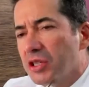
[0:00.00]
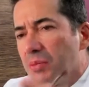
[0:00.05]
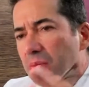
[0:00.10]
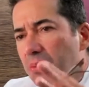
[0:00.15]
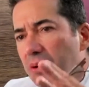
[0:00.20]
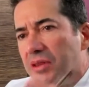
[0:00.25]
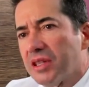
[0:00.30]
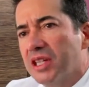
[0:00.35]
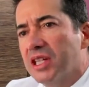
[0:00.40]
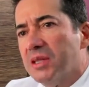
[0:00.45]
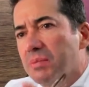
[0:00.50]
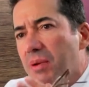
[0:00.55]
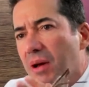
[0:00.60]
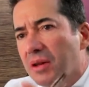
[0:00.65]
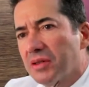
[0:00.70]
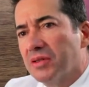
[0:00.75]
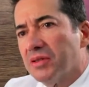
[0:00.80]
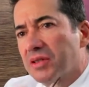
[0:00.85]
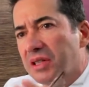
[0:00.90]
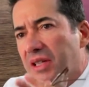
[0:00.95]
to put this
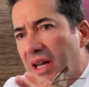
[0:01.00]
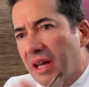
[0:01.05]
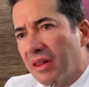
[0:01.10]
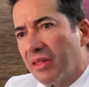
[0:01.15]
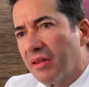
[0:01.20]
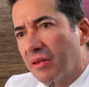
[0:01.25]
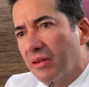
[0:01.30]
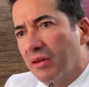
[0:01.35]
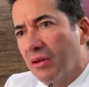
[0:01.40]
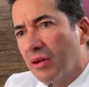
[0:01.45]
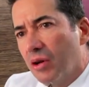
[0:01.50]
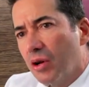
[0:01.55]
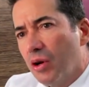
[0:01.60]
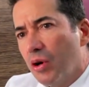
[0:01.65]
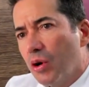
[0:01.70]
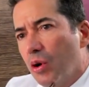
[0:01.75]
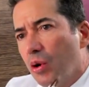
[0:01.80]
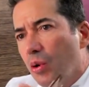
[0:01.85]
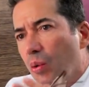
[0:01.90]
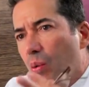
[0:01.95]
puzzle together.
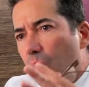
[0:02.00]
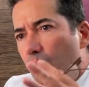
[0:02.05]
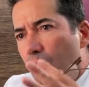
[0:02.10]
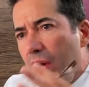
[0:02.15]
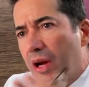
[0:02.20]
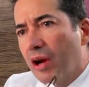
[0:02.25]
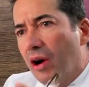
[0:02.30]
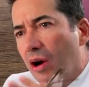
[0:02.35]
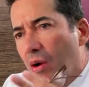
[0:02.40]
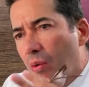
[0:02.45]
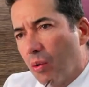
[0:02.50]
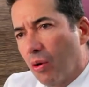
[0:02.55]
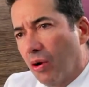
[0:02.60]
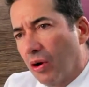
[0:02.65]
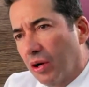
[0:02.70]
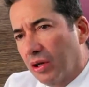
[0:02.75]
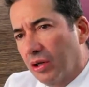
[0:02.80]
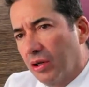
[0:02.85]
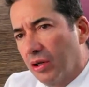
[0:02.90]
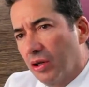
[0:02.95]
We all
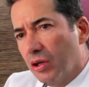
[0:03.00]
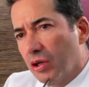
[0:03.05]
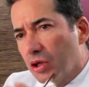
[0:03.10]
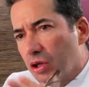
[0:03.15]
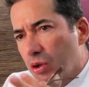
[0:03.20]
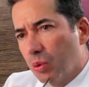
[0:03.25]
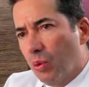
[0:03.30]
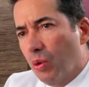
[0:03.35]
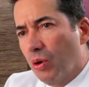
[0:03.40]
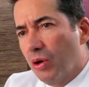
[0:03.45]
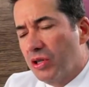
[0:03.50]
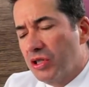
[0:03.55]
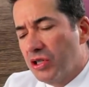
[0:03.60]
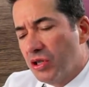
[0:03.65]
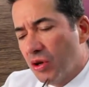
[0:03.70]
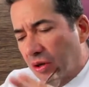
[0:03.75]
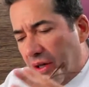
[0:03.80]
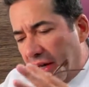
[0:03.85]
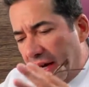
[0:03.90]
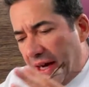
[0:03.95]
work towards
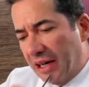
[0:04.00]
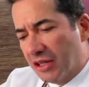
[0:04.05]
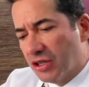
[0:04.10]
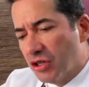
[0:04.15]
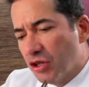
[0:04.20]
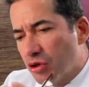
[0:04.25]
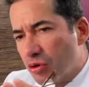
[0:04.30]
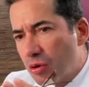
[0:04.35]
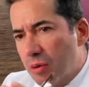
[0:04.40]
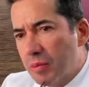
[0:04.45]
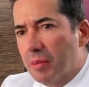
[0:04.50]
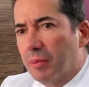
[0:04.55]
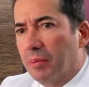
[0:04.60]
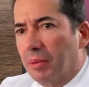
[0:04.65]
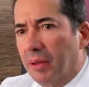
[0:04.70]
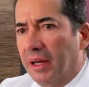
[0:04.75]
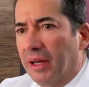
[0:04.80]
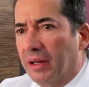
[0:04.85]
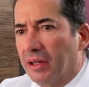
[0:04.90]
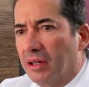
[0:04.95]
your cancer treatment
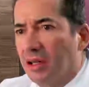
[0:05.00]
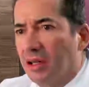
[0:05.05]
plan